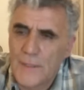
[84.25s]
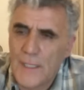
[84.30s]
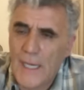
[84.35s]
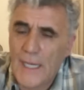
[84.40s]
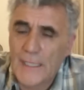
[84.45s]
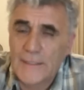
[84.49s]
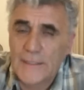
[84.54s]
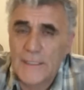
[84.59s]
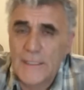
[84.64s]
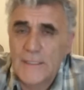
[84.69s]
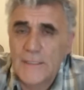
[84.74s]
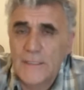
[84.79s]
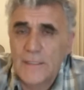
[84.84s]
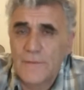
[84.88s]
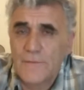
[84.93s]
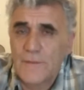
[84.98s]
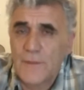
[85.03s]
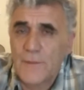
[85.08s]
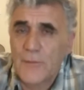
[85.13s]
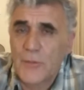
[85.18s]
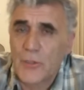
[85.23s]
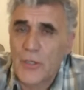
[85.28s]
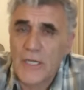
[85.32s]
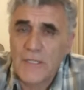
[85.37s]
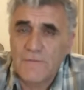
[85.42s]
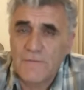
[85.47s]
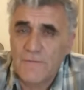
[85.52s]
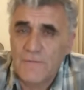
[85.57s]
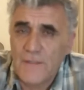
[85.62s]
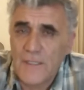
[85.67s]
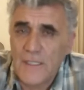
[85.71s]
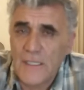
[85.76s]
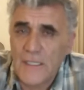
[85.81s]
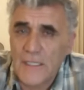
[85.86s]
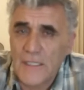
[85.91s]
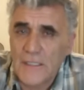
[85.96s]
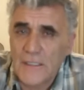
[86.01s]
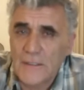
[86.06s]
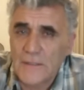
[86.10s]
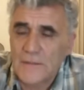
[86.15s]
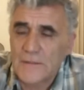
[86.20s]
at least give them great
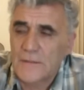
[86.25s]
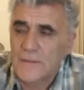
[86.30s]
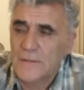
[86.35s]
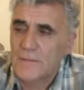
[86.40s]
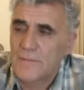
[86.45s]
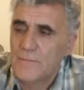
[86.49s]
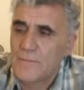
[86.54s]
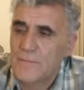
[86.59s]
feelings.